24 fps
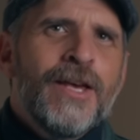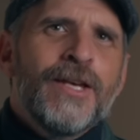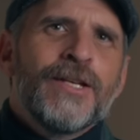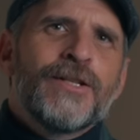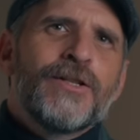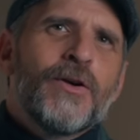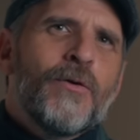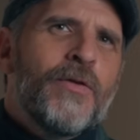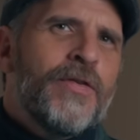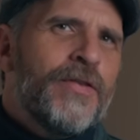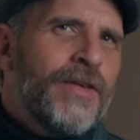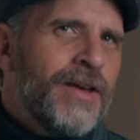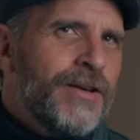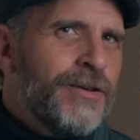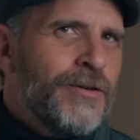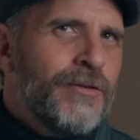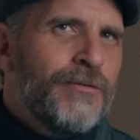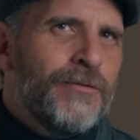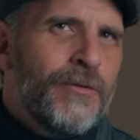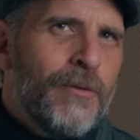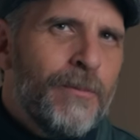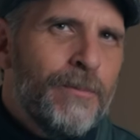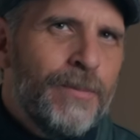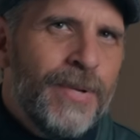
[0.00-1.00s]
So thank
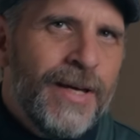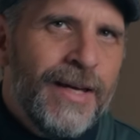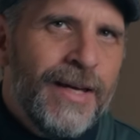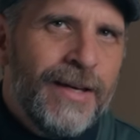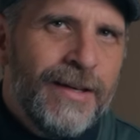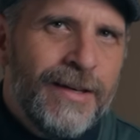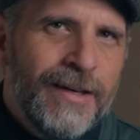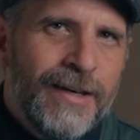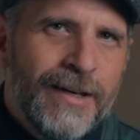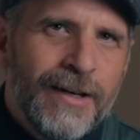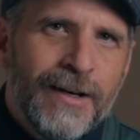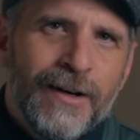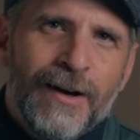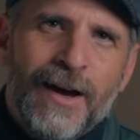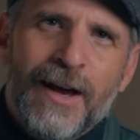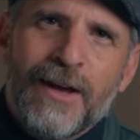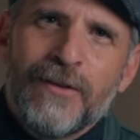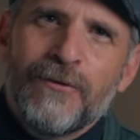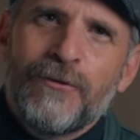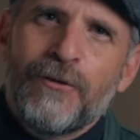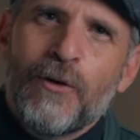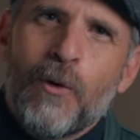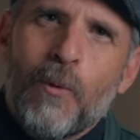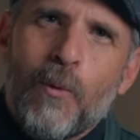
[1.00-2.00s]
you for being here
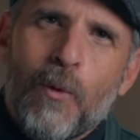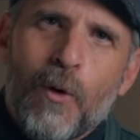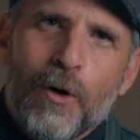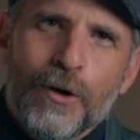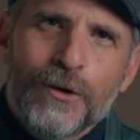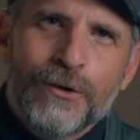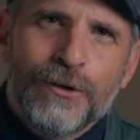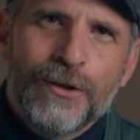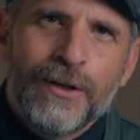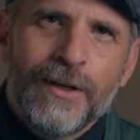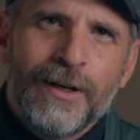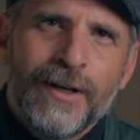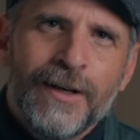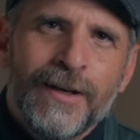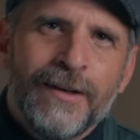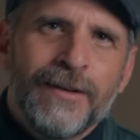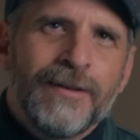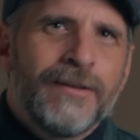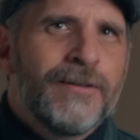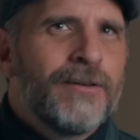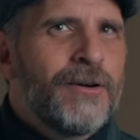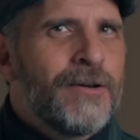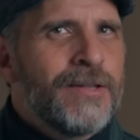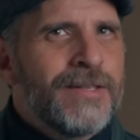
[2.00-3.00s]
and for
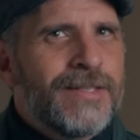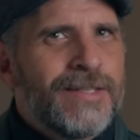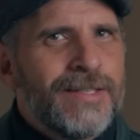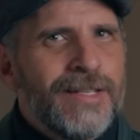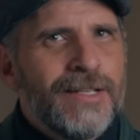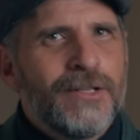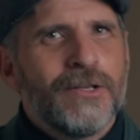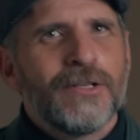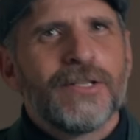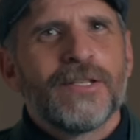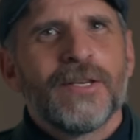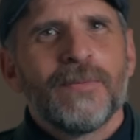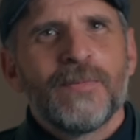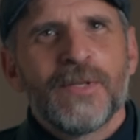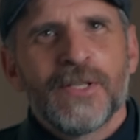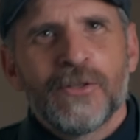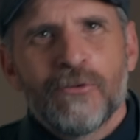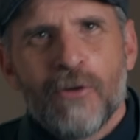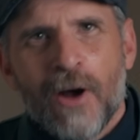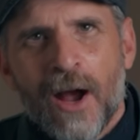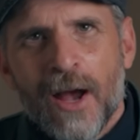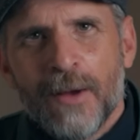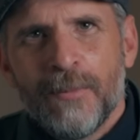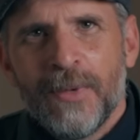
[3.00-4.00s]
watching. Consider
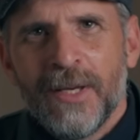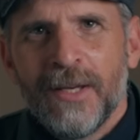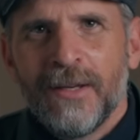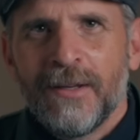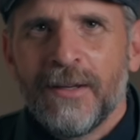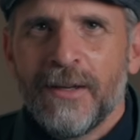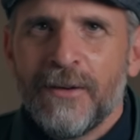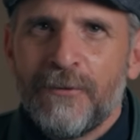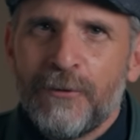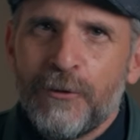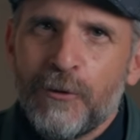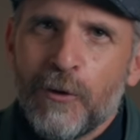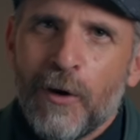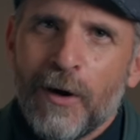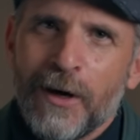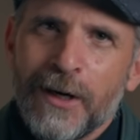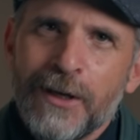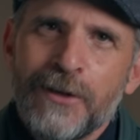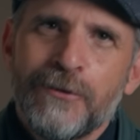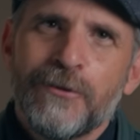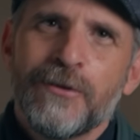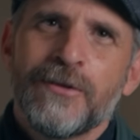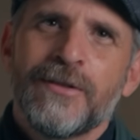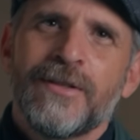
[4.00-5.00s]
subscribing if you are
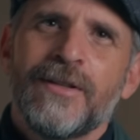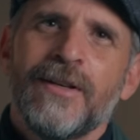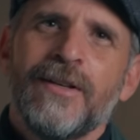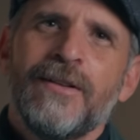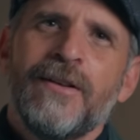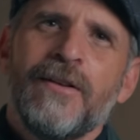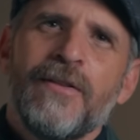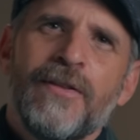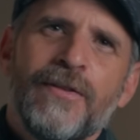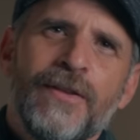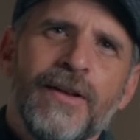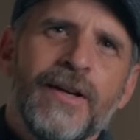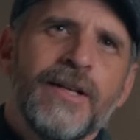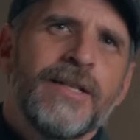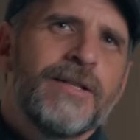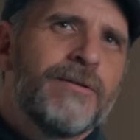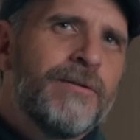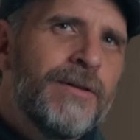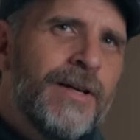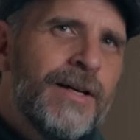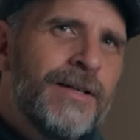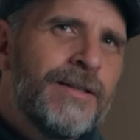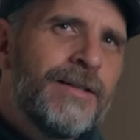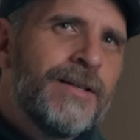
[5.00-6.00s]
interested in things
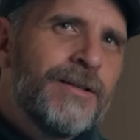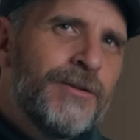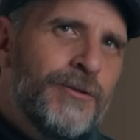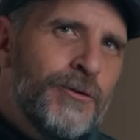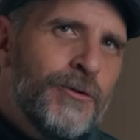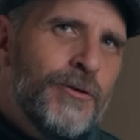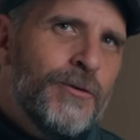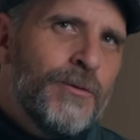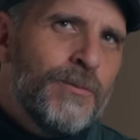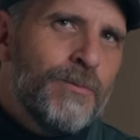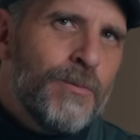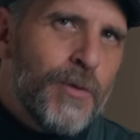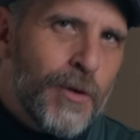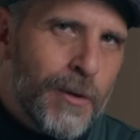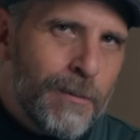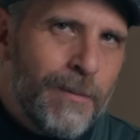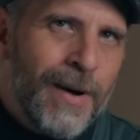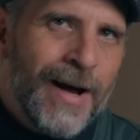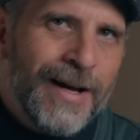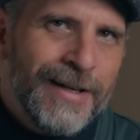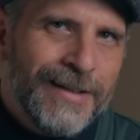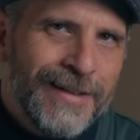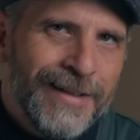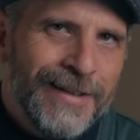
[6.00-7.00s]
related to
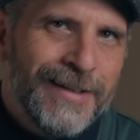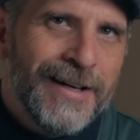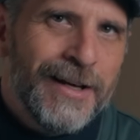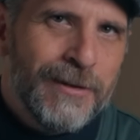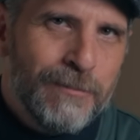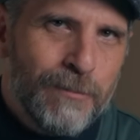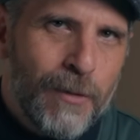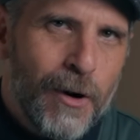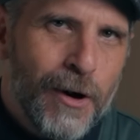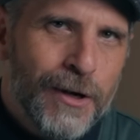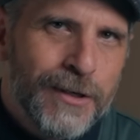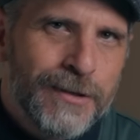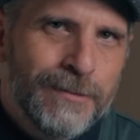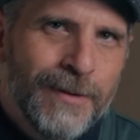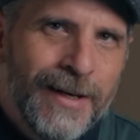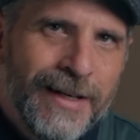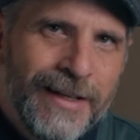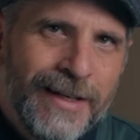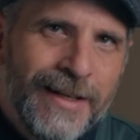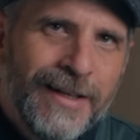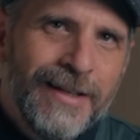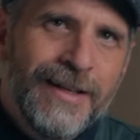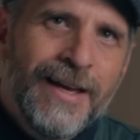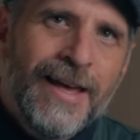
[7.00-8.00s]
bookbinding and box
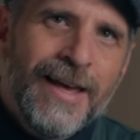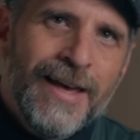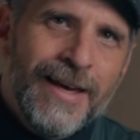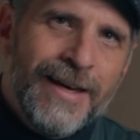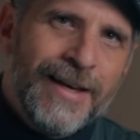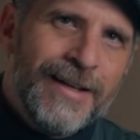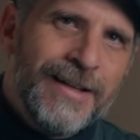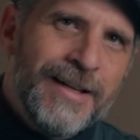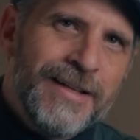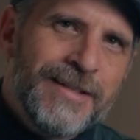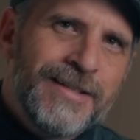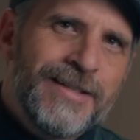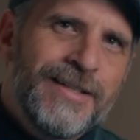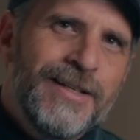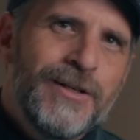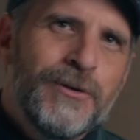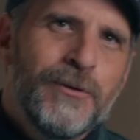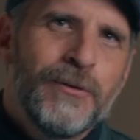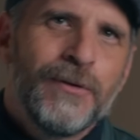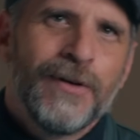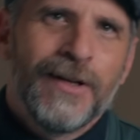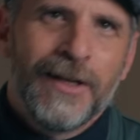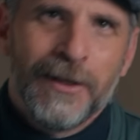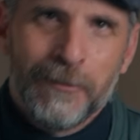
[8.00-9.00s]
making, and I'll see
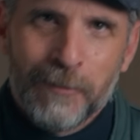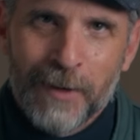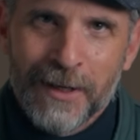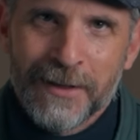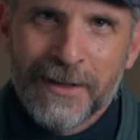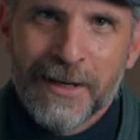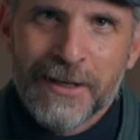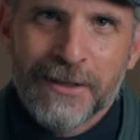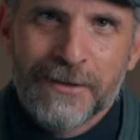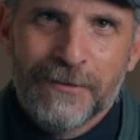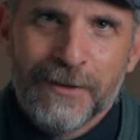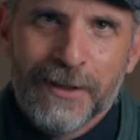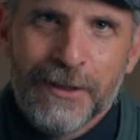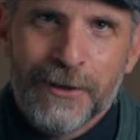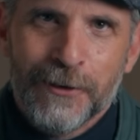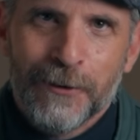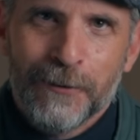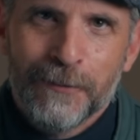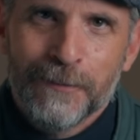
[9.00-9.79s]
you in my next video.